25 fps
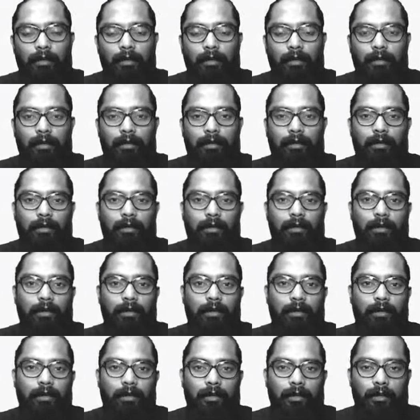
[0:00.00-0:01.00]
it's
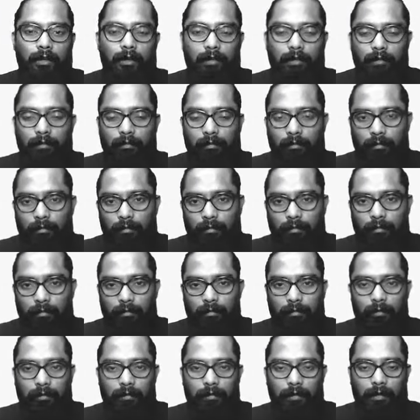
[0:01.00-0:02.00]

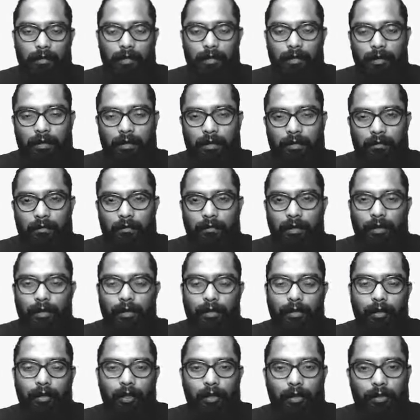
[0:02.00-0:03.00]
some
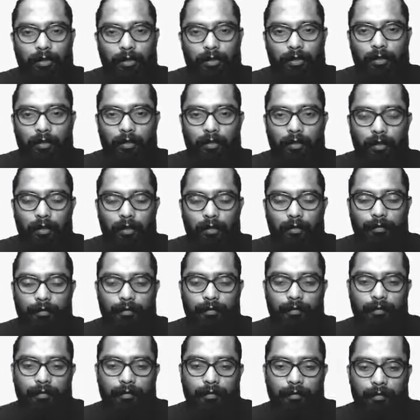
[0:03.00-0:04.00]
introduction of
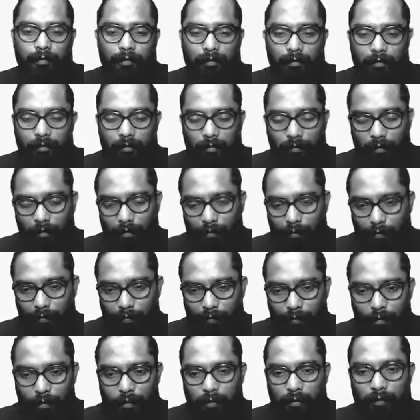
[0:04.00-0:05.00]
our
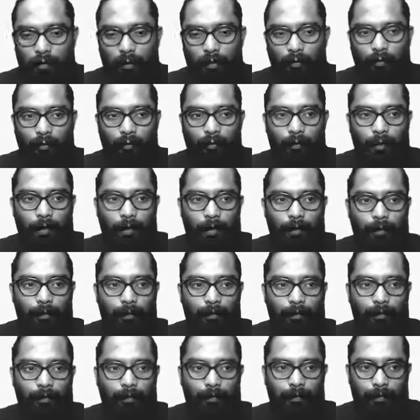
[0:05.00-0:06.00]
first software,
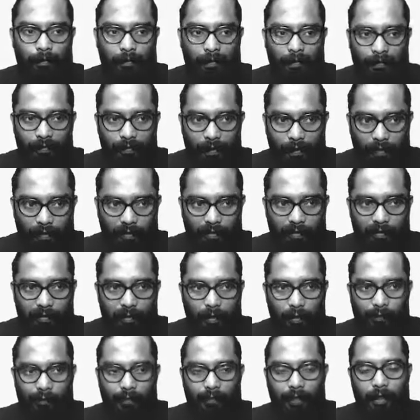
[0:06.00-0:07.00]
the vector
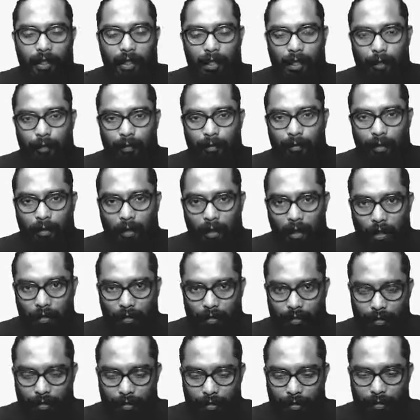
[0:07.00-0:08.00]
software Adobe
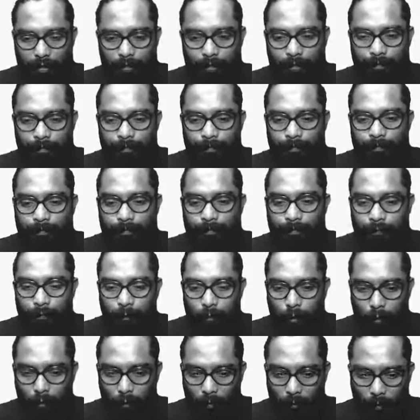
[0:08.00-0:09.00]
Illustrator.
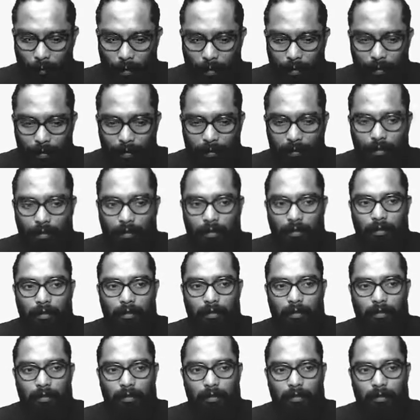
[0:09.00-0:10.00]
Alright,
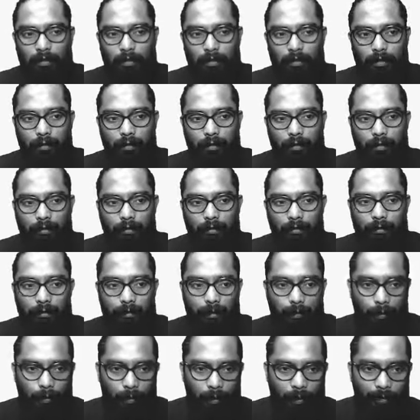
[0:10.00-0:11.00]
so
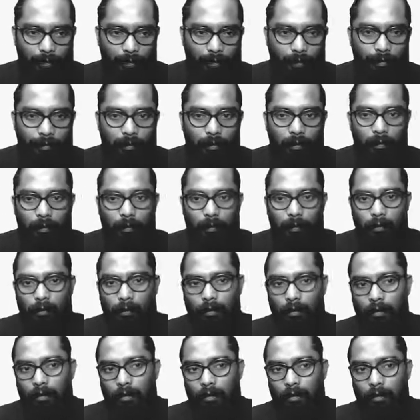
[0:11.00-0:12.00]
today we will
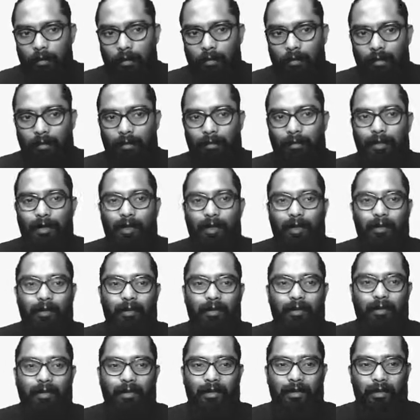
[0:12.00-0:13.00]
know about
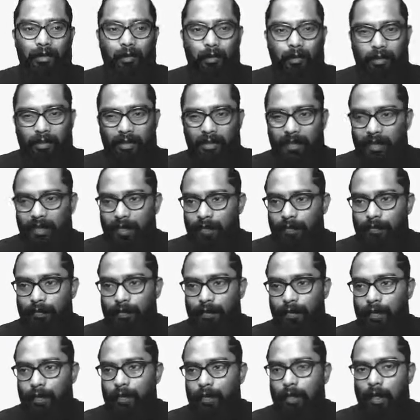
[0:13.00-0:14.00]
the user
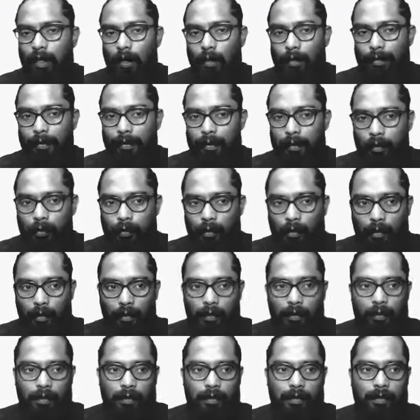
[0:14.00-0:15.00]
interface, how it
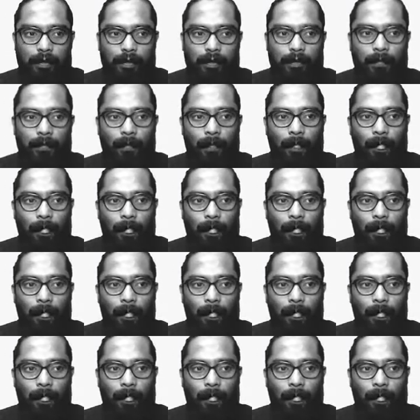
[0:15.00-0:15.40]
works,